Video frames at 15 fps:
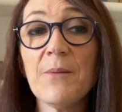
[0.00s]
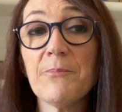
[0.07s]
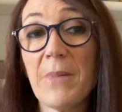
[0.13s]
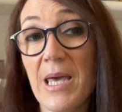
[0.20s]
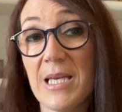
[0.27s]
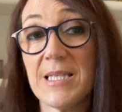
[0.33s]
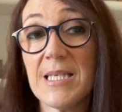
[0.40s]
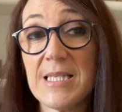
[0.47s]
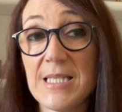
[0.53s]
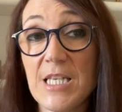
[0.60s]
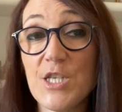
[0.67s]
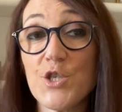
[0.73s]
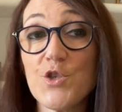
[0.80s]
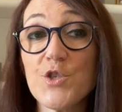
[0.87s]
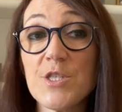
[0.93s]
make
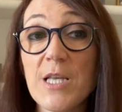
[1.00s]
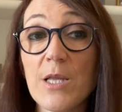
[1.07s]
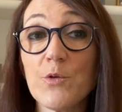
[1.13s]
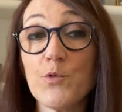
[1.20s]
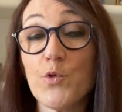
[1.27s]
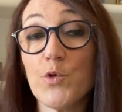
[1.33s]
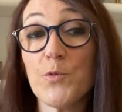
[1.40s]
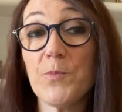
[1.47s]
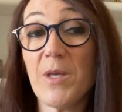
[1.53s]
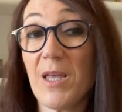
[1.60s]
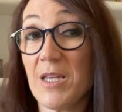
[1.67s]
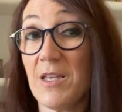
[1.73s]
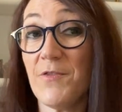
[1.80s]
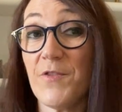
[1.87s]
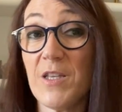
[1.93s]
decisions that could
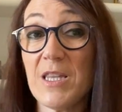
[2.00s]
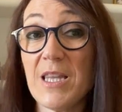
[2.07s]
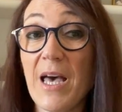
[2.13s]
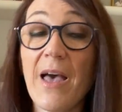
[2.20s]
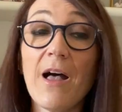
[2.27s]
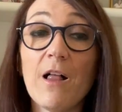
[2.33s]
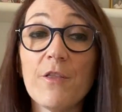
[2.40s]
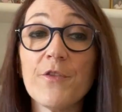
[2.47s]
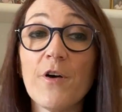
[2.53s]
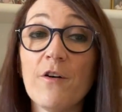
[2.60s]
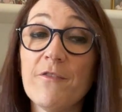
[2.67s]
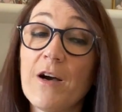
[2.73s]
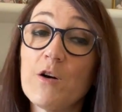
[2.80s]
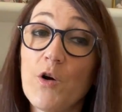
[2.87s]
benefit the health of a